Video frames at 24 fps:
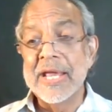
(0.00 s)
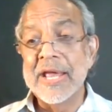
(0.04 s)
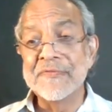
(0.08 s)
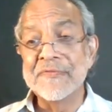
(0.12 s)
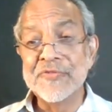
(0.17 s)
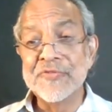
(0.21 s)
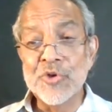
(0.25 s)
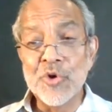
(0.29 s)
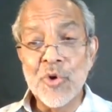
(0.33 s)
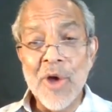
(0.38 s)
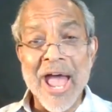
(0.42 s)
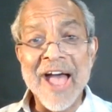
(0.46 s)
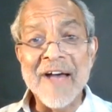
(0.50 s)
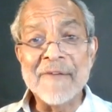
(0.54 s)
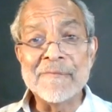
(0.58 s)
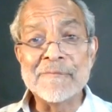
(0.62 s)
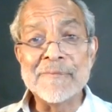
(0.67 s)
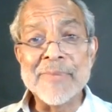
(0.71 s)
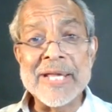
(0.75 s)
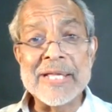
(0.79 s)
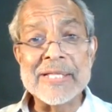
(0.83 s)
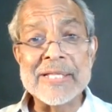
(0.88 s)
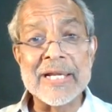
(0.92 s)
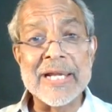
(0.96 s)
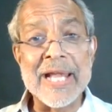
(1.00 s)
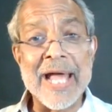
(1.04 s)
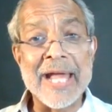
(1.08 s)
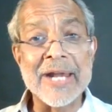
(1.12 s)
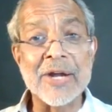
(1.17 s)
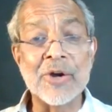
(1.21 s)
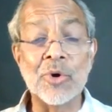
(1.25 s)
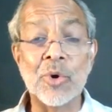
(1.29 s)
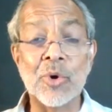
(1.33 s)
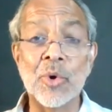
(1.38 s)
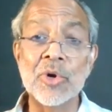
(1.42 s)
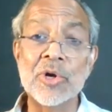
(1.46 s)
if you have me as a
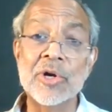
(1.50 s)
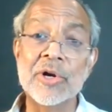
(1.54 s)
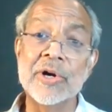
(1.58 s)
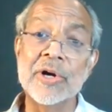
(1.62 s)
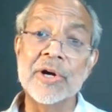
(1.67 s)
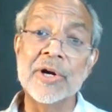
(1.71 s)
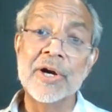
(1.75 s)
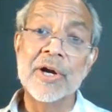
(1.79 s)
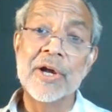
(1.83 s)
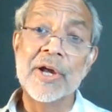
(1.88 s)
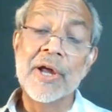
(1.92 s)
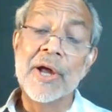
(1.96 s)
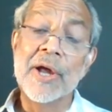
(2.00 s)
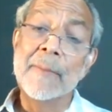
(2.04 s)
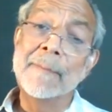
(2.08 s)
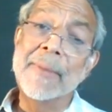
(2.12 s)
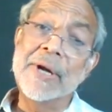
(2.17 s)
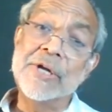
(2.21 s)
ladder holder,